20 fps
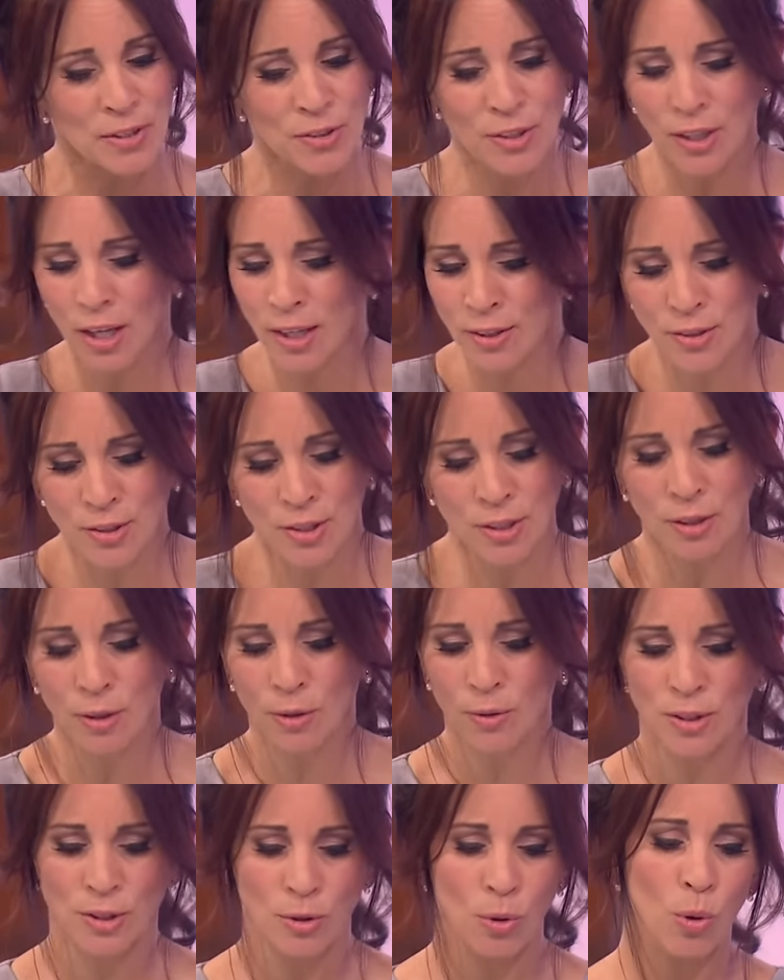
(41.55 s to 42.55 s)

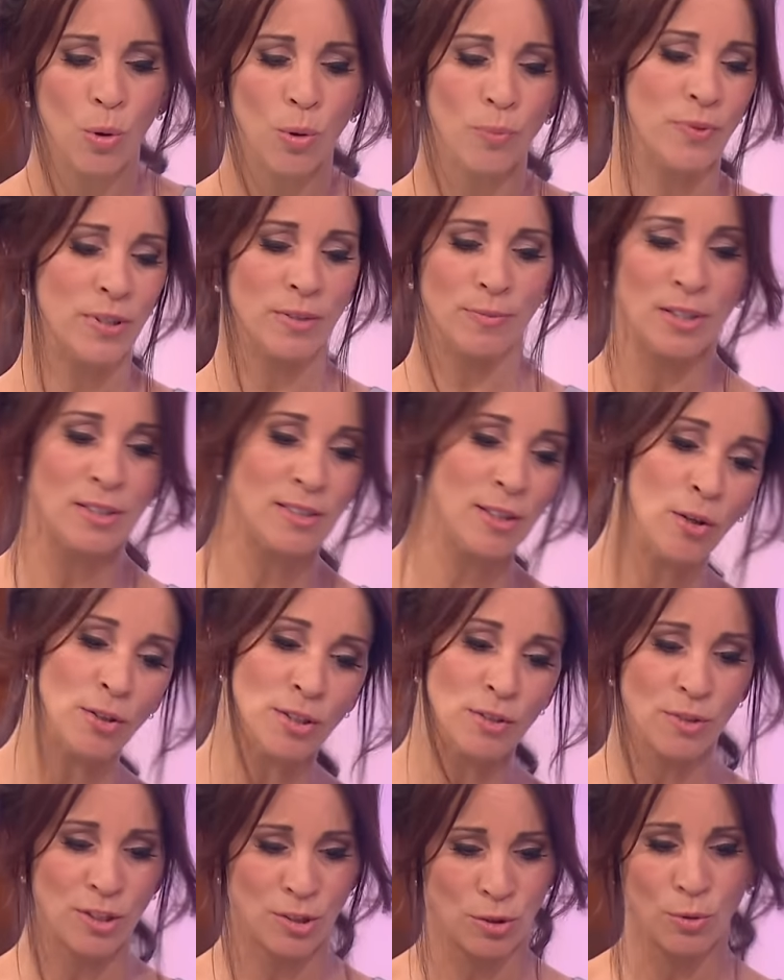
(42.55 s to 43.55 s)
There's
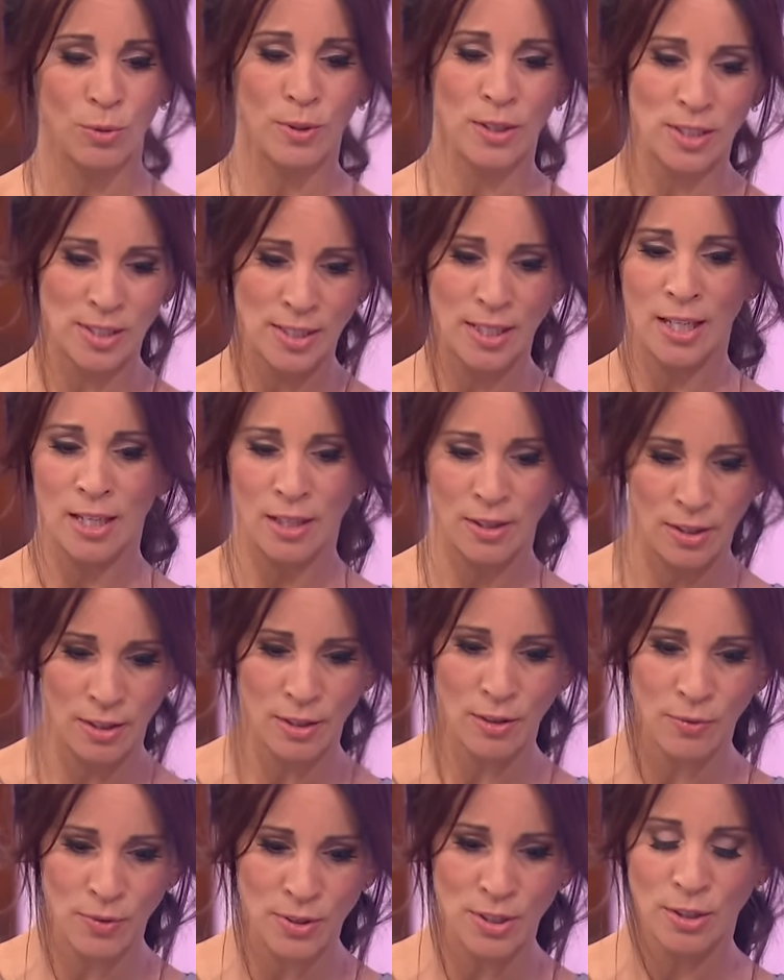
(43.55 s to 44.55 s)
lots of stories there
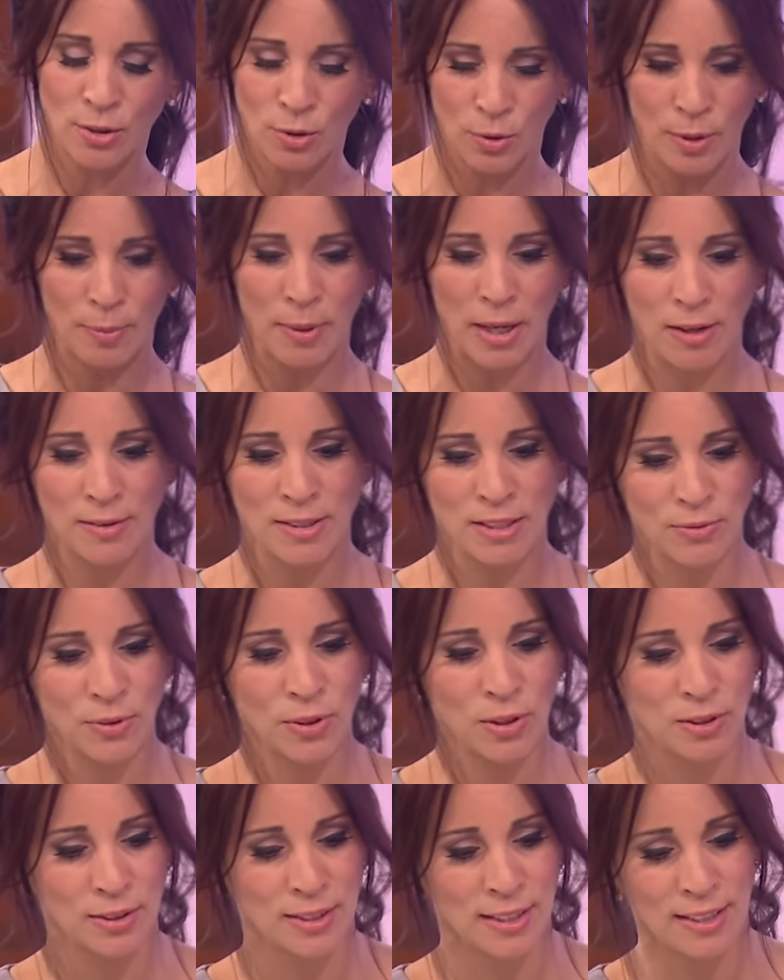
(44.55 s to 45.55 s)
that obviously talk about how
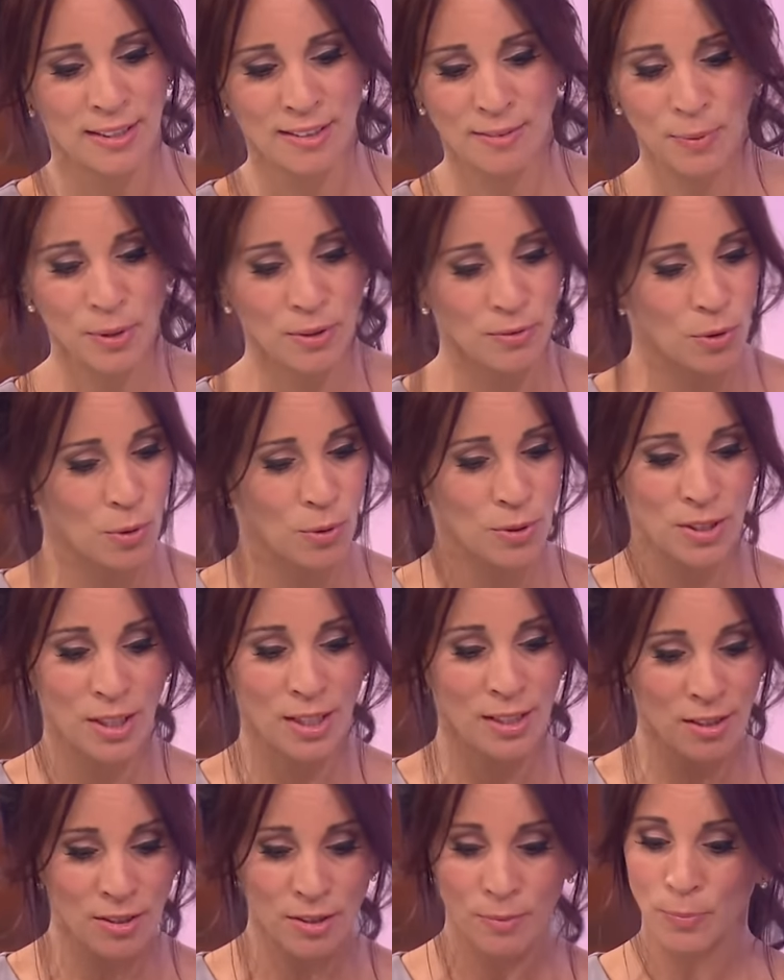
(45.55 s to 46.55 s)
difficult it is, but of course
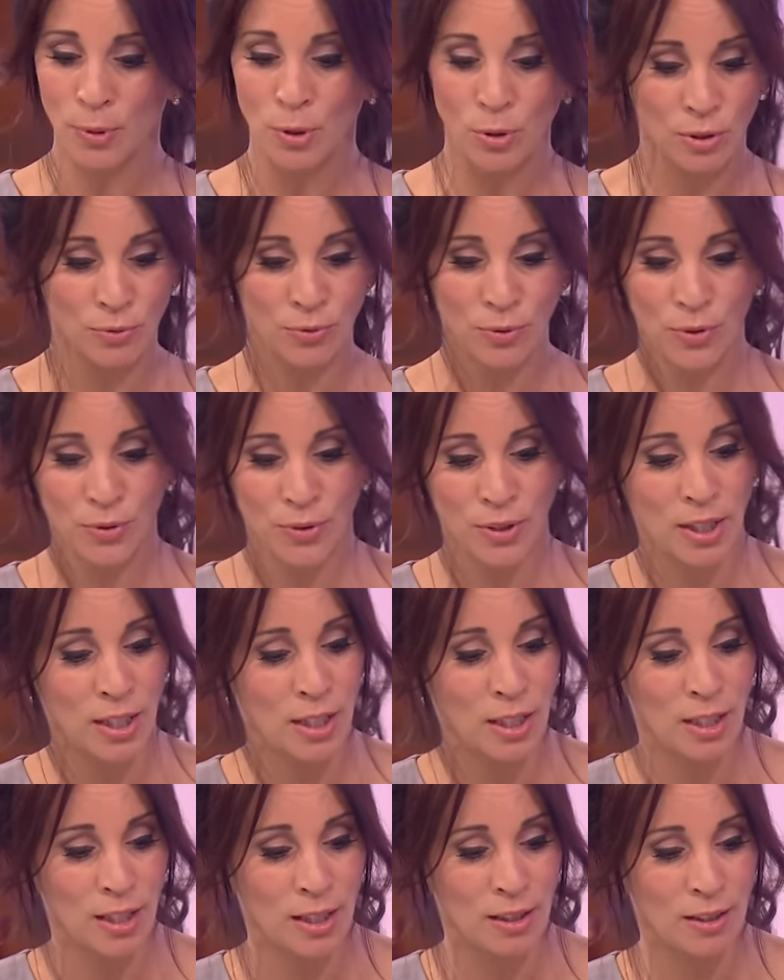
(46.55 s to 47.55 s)
it is a beautiful
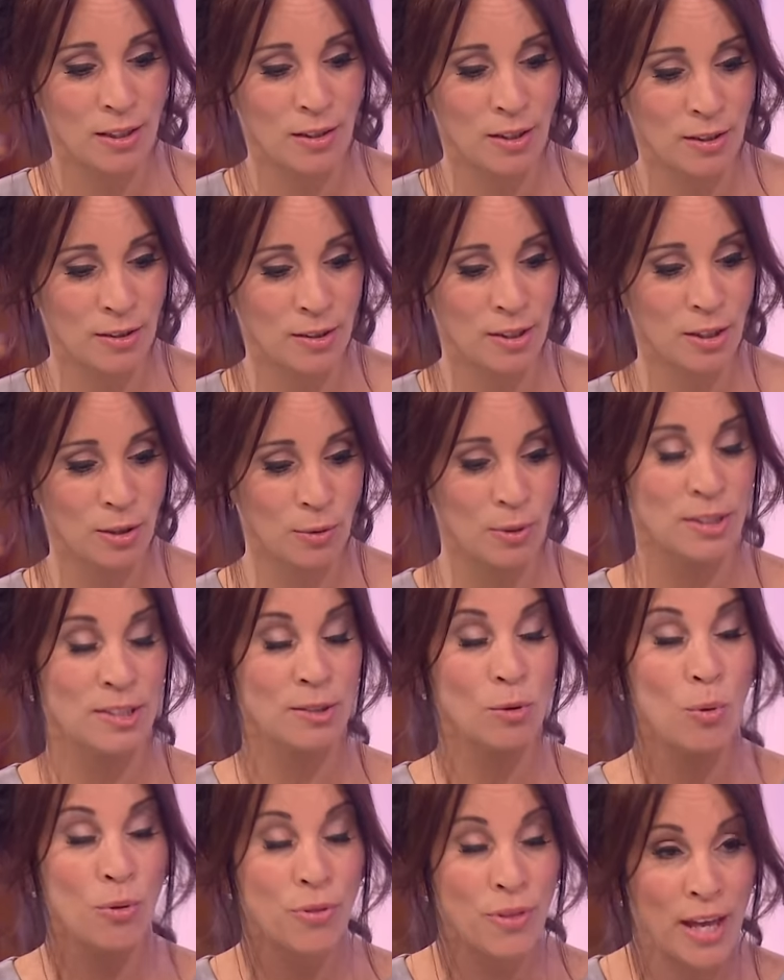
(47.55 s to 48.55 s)
thing and you know
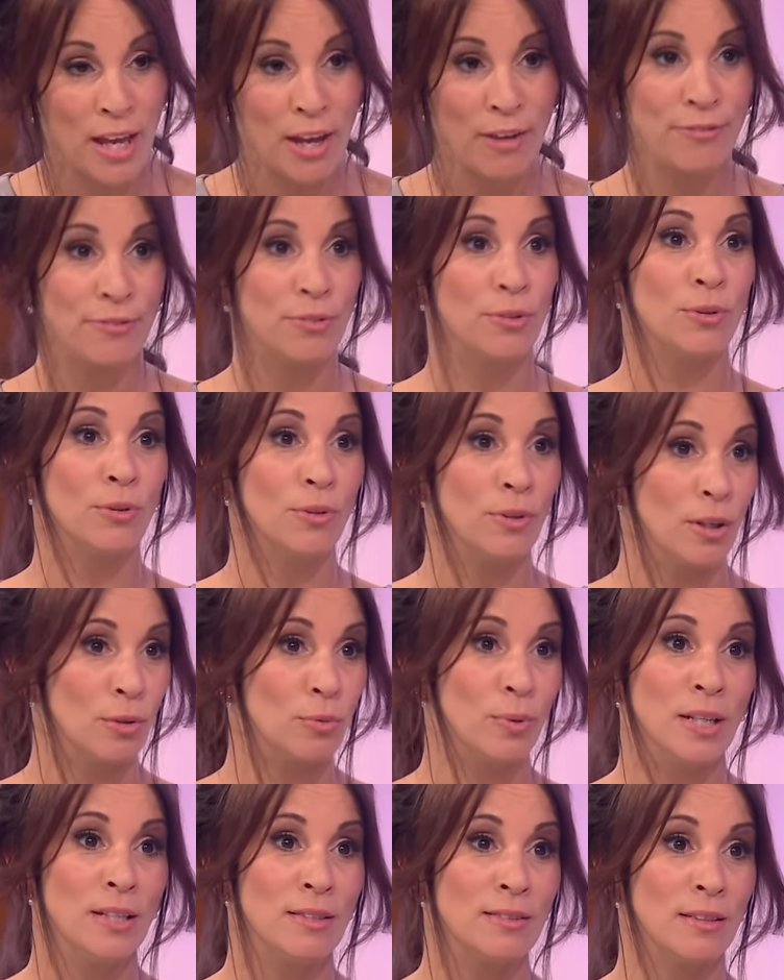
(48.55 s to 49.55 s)
it's all there for a
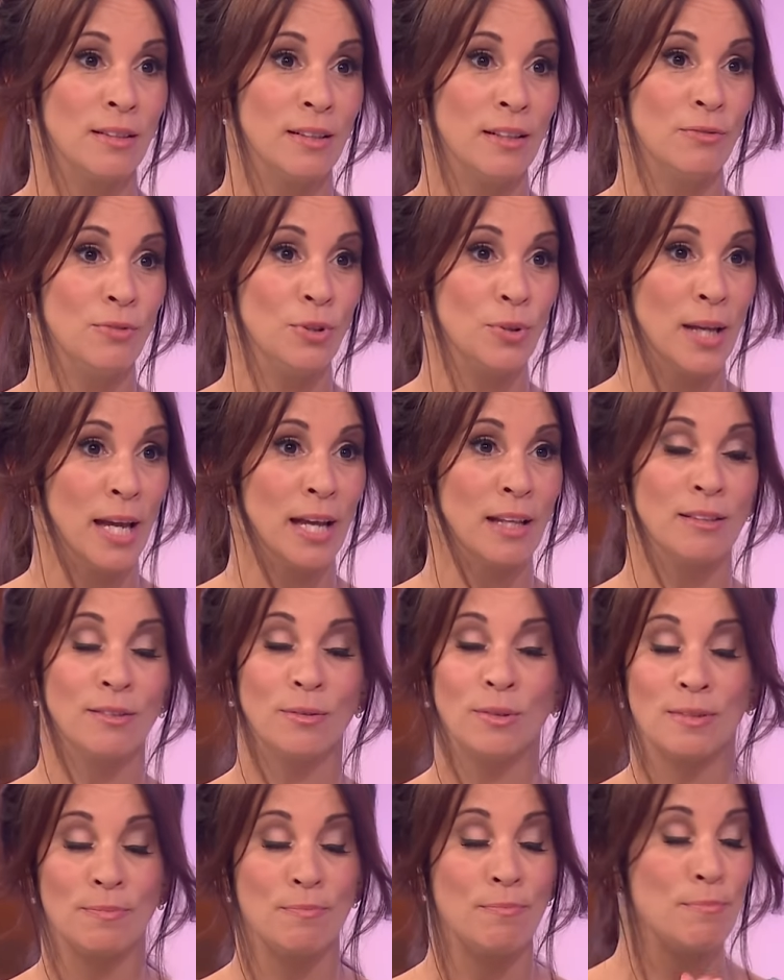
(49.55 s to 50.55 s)
reason, and if you can
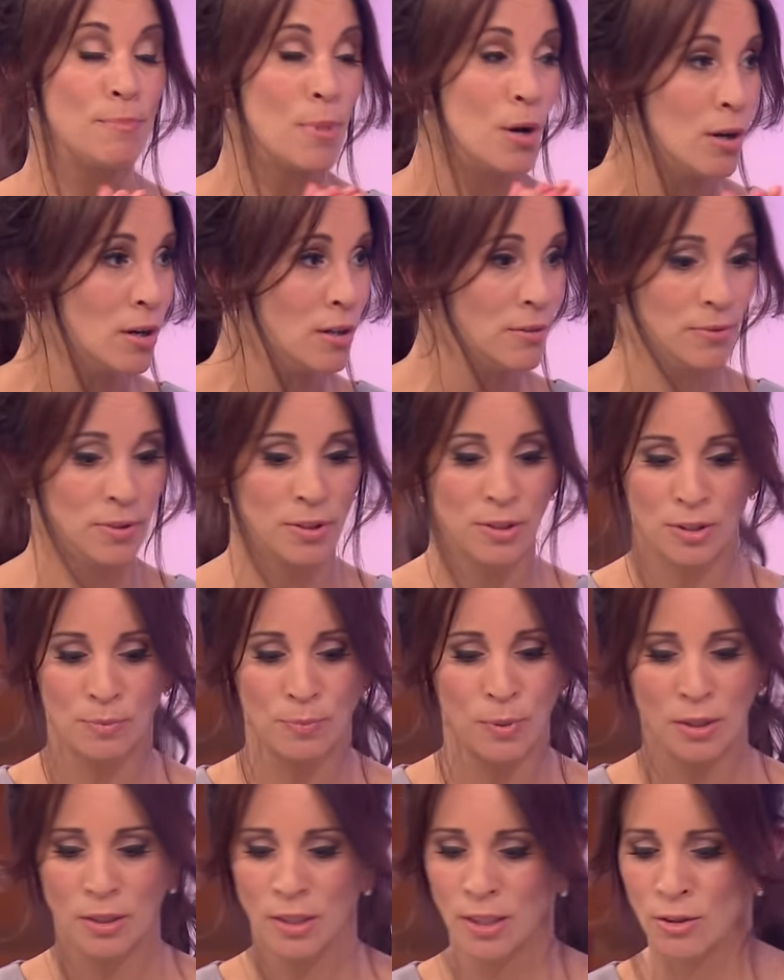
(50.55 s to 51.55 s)
do it, it's marvelous.
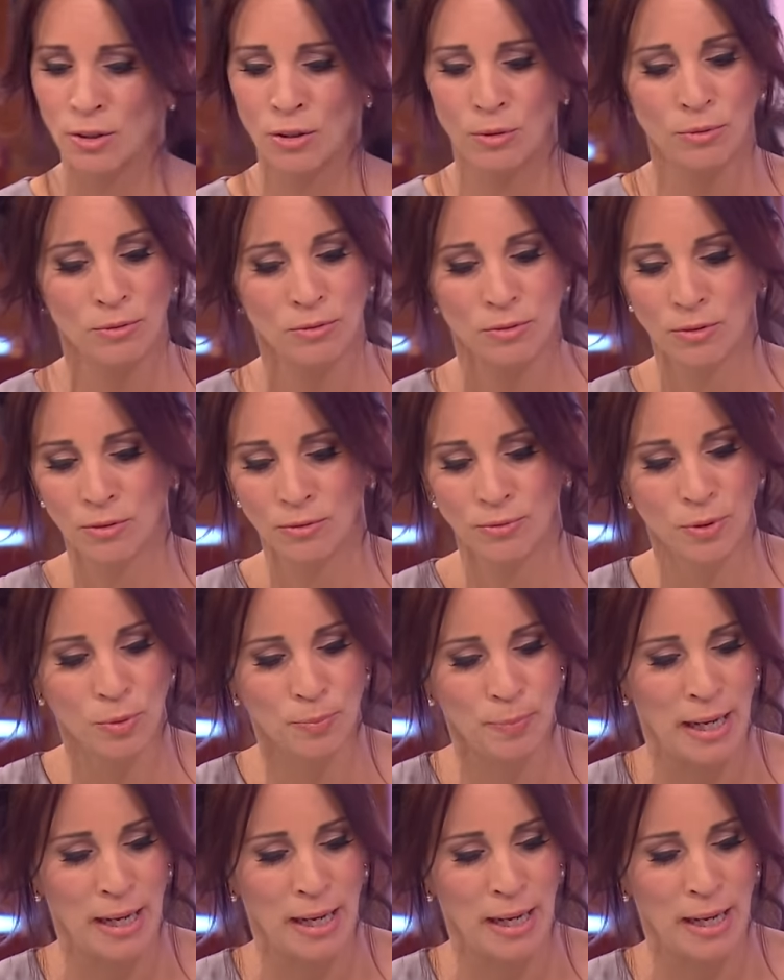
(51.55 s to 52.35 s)
But yeah, don't feel bad.